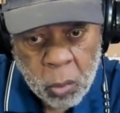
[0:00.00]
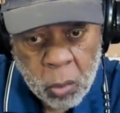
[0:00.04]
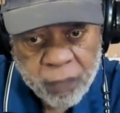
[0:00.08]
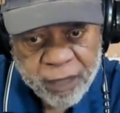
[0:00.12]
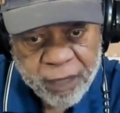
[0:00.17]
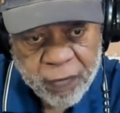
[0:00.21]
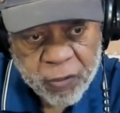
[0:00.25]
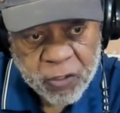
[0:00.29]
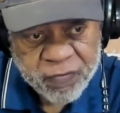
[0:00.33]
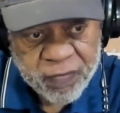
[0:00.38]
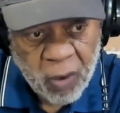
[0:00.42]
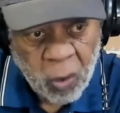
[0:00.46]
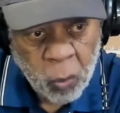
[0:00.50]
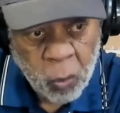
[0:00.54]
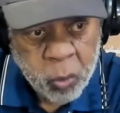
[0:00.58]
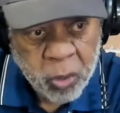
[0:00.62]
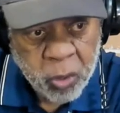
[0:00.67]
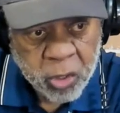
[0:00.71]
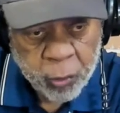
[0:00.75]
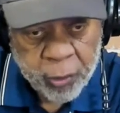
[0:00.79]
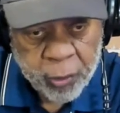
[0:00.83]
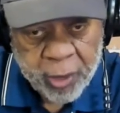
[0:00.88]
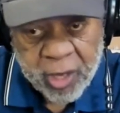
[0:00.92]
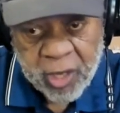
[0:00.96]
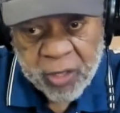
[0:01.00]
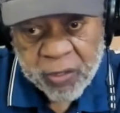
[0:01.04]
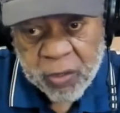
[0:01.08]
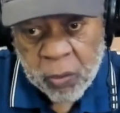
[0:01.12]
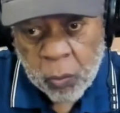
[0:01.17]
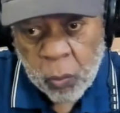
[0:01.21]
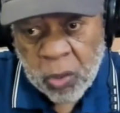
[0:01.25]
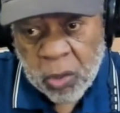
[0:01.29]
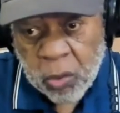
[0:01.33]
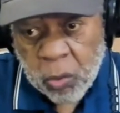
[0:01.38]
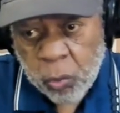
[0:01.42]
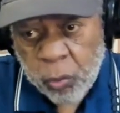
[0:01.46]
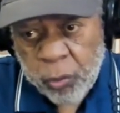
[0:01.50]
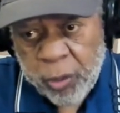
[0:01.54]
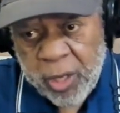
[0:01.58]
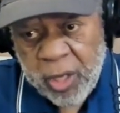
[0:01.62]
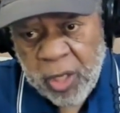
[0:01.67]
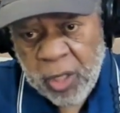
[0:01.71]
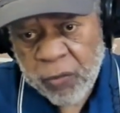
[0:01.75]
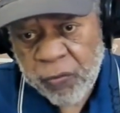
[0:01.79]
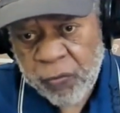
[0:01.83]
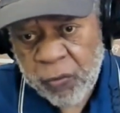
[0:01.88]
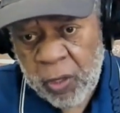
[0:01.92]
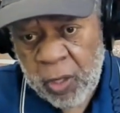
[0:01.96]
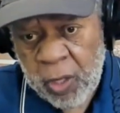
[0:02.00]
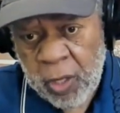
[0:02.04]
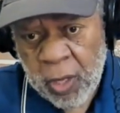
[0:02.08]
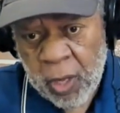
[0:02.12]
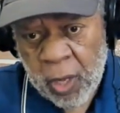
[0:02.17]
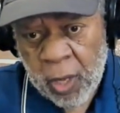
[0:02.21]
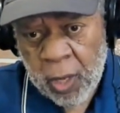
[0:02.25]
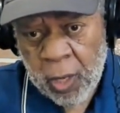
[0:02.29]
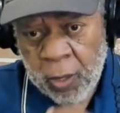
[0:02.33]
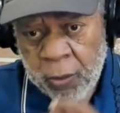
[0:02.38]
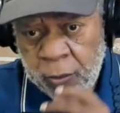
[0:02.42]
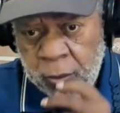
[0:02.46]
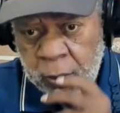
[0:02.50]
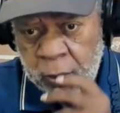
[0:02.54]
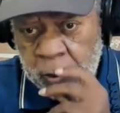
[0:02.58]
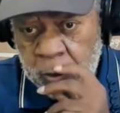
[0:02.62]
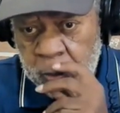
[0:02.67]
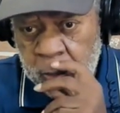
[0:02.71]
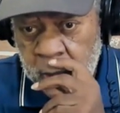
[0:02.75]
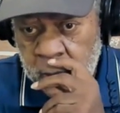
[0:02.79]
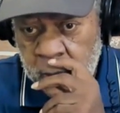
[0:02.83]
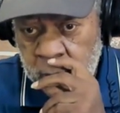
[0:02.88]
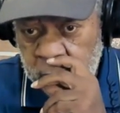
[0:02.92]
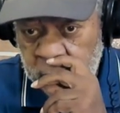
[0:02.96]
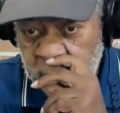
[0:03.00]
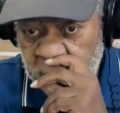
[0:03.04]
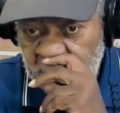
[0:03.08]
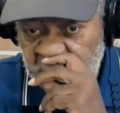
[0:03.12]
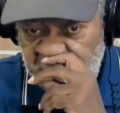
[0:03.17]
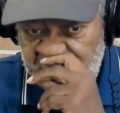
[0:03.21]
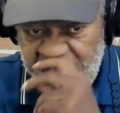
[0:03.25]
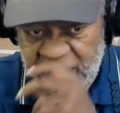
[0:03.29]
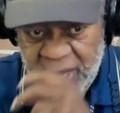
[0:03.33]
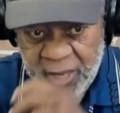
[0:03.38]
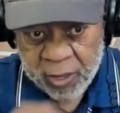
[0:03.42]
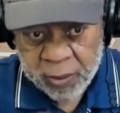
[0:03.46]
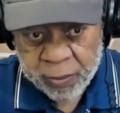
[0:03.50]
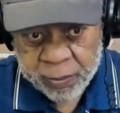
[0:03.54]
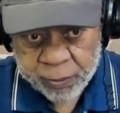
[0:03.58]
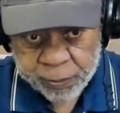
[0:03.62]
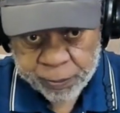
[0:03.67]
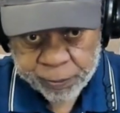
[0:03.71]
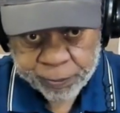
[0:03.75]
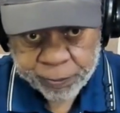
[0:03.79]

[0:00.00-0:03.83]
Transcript: First of all, what created what created the uh, the the Klan?